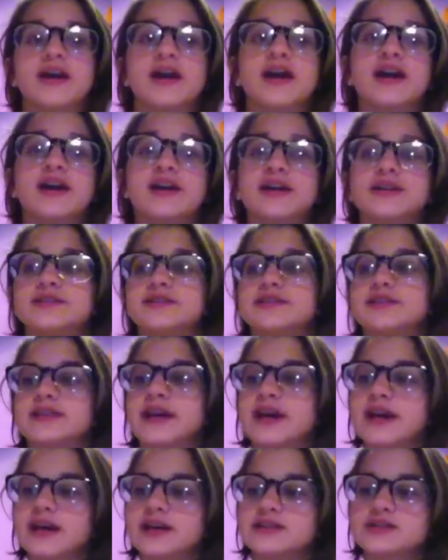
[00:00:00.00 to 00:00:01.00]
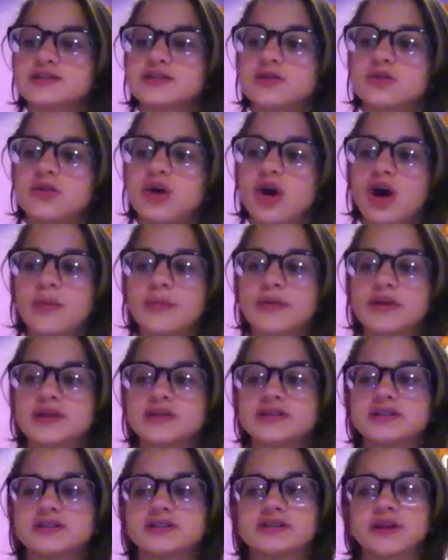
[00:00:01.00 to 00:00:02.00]
and yeah, so
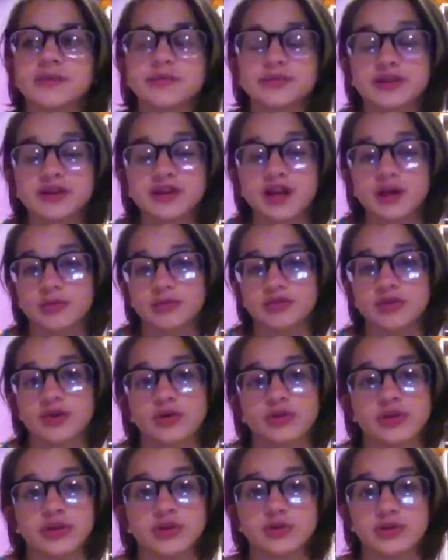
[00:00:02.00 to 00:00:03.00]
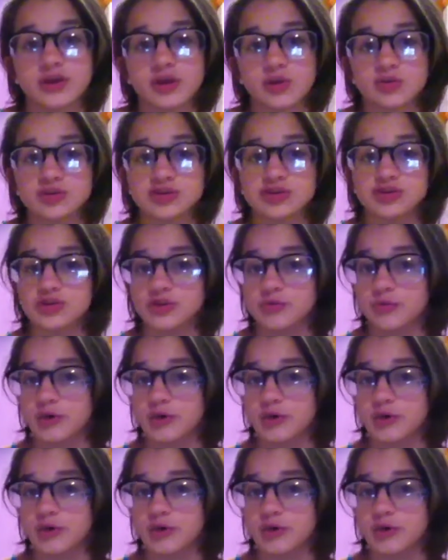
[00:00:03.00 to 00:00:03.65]
comment something down below that you think we should do